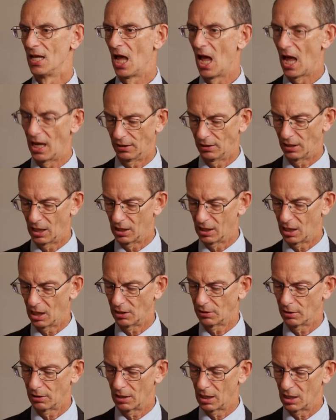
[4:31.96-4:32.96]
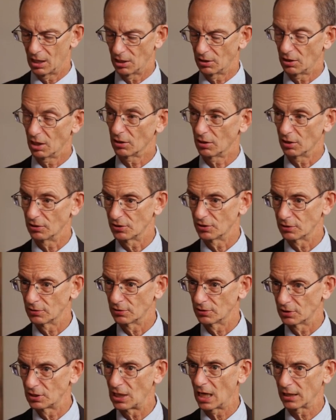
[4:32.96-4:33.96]
And, and, I and I think the
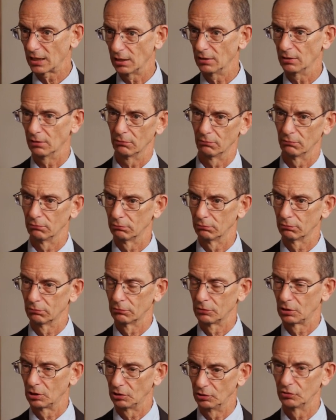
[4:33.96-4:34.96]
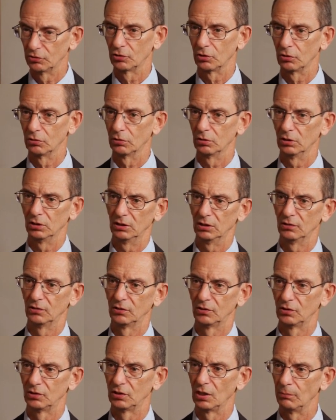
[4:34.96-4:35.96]
second concern is
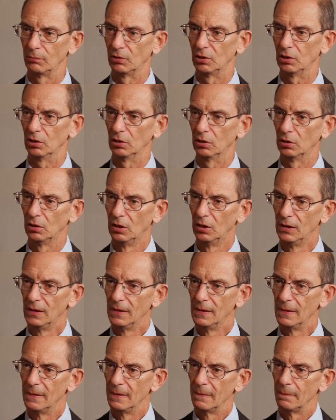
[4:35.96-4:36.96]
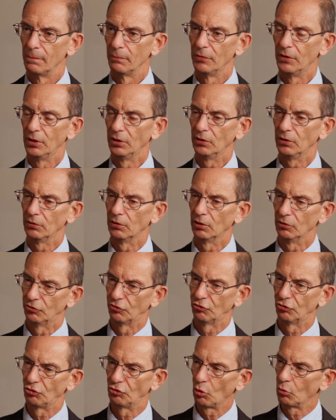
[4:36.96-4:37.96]
similar the, the
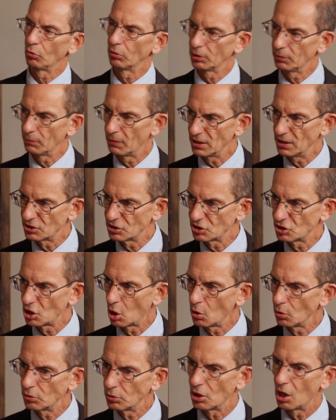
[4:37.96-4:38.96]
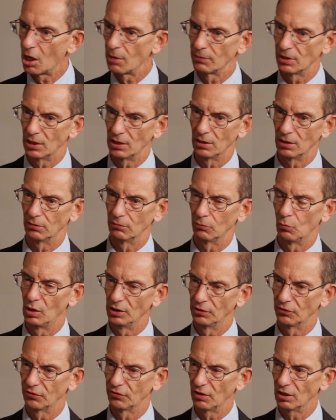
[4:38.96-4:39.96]
story may so dominate
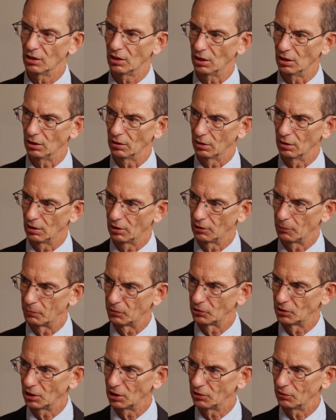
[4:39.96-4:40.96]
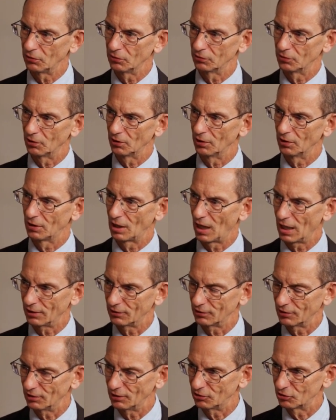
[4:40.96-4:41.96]
one's thinking that the particulars of the
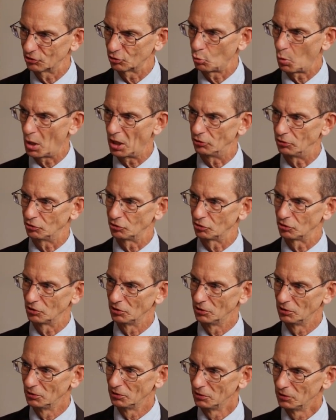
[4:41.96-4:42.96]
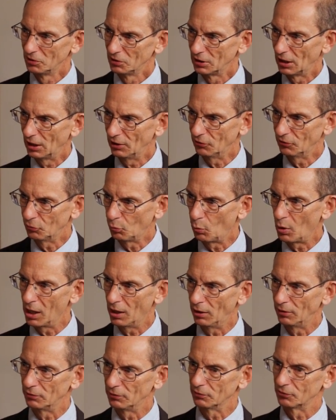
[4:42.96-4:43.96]
text get squelched as
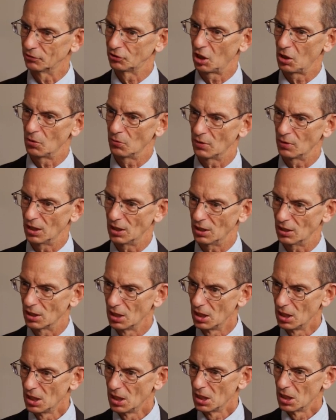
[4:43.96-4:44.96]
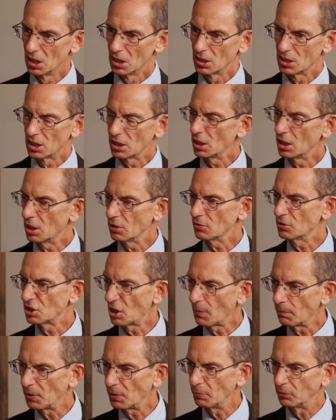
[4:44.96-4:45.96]
well. So that, you know,
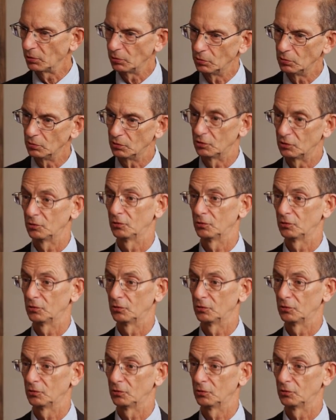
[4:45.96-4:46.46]
some people who